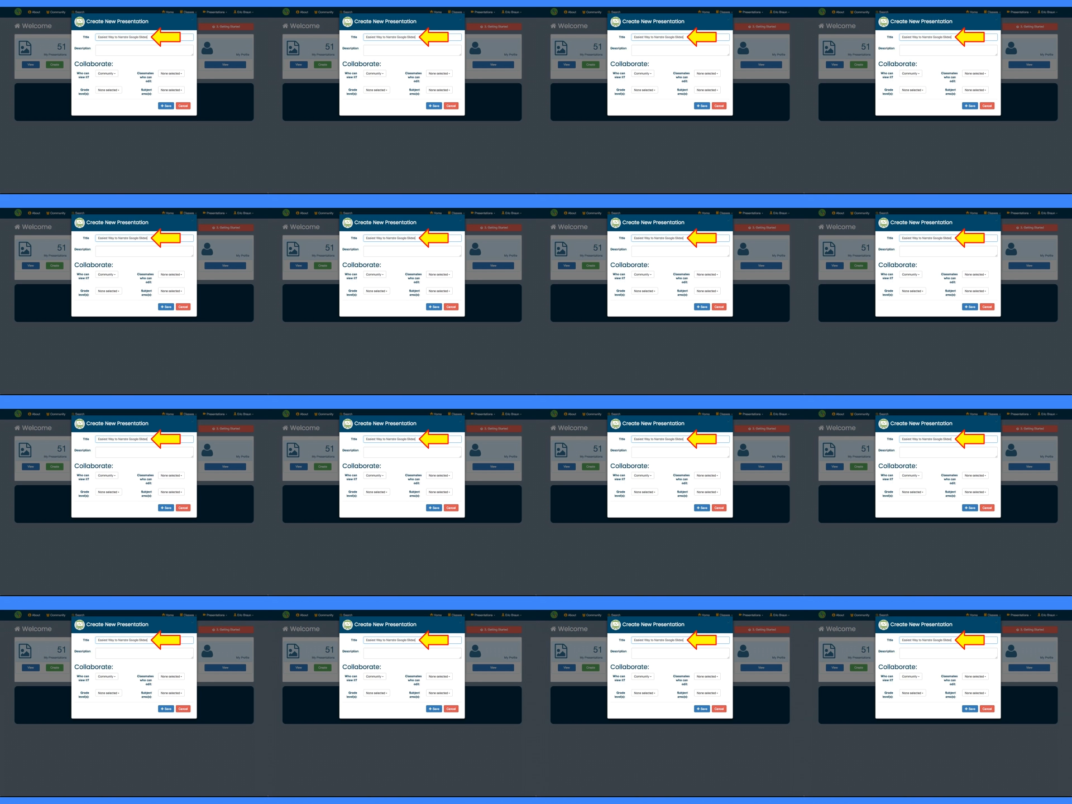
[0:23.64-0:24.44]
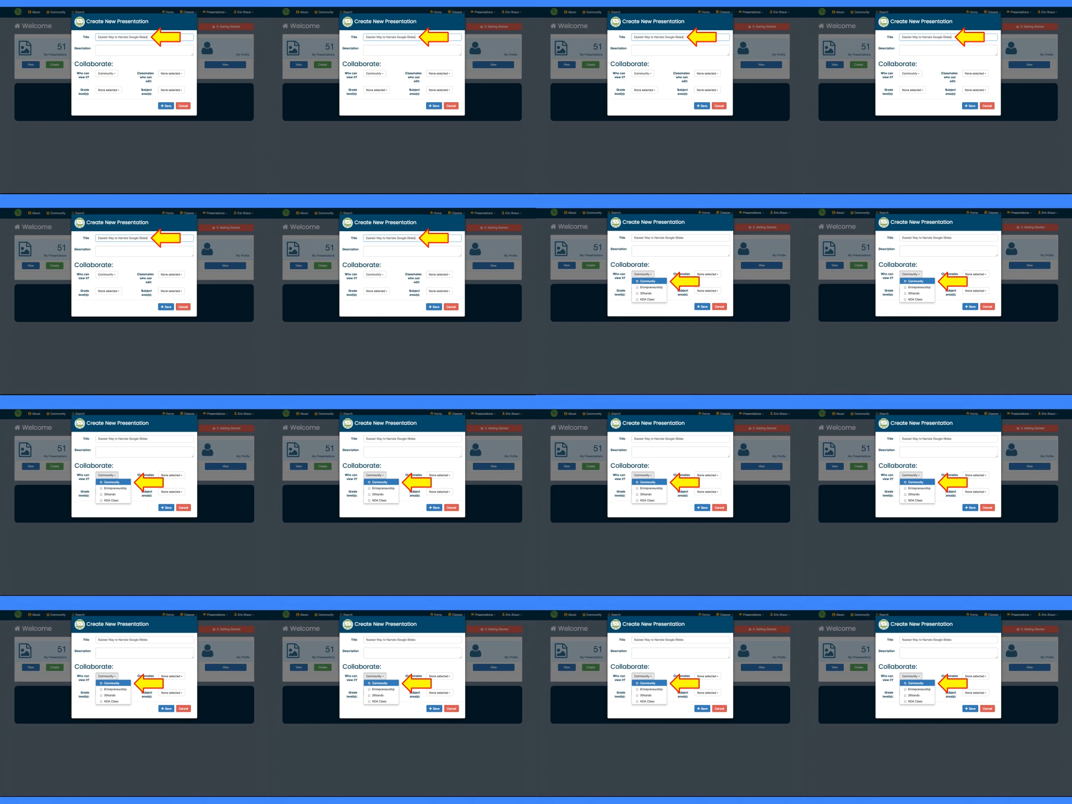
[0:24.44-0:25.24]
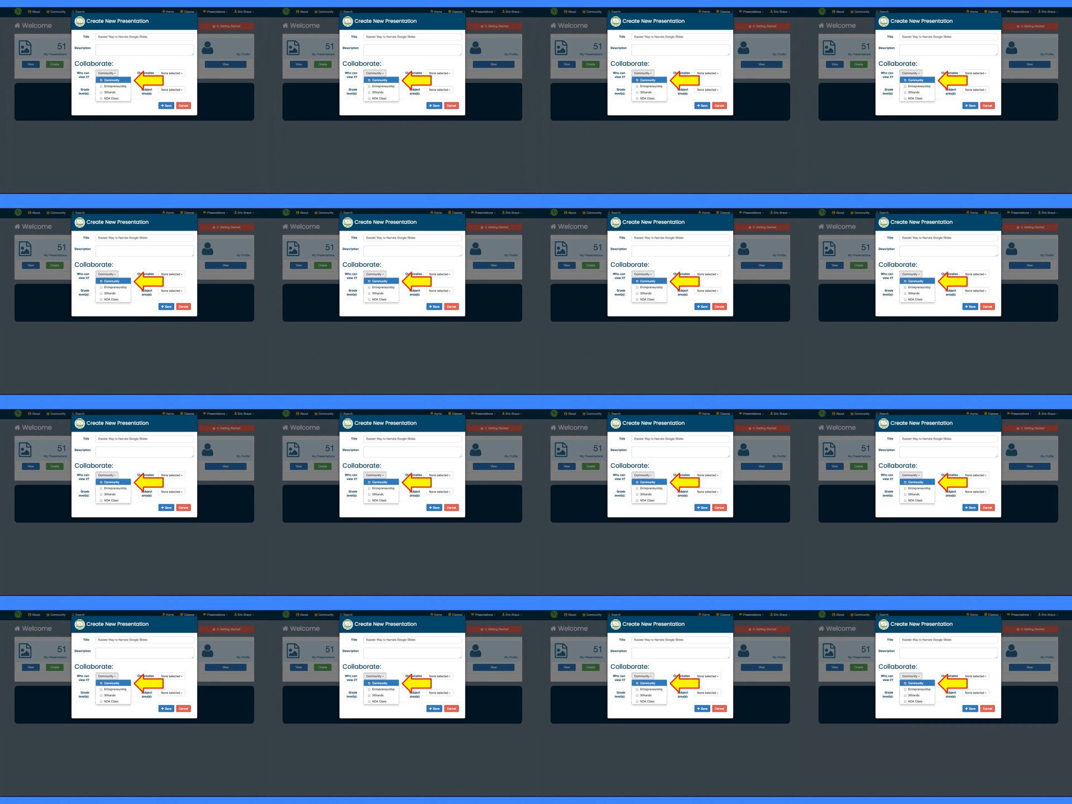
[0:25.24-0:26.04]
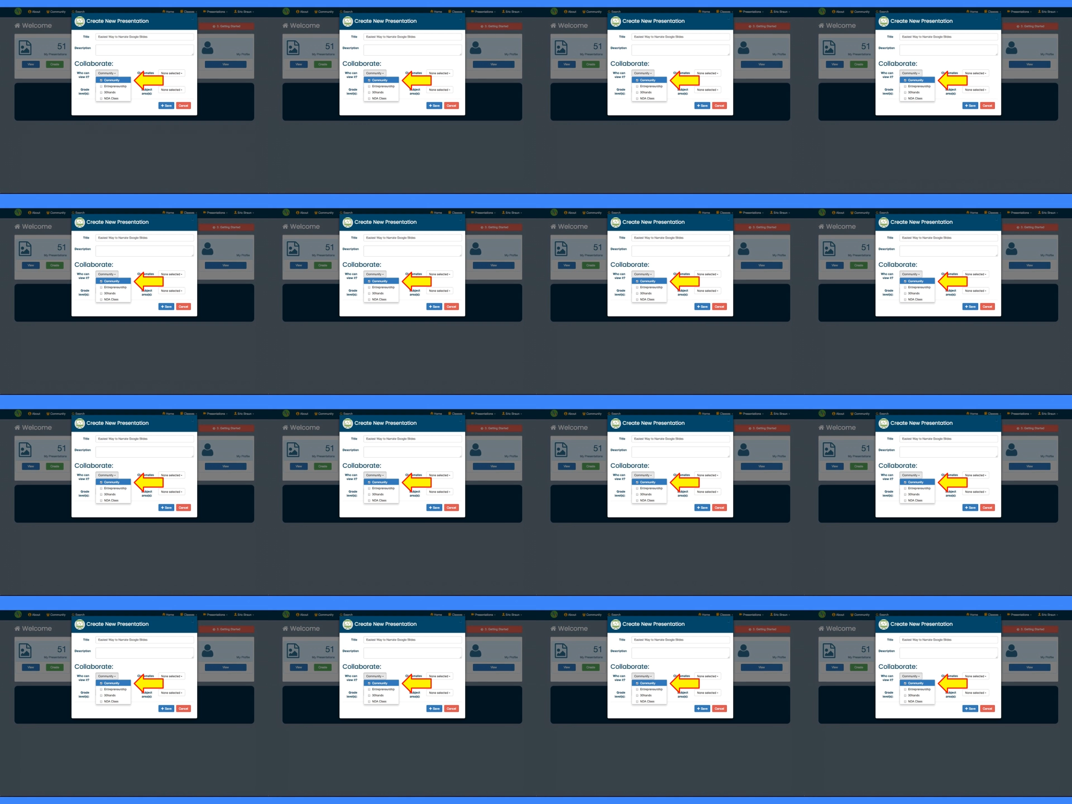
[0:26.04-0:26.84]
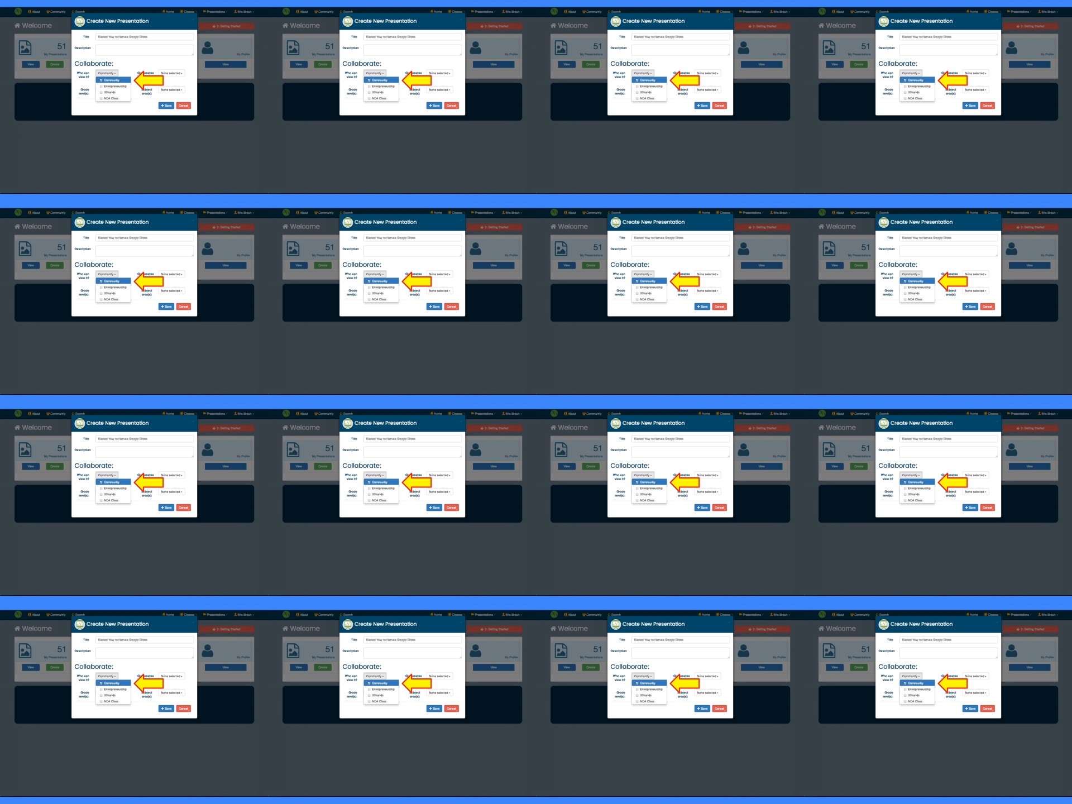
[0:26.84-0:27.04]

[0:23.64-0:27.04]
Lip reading: (no speaker visible)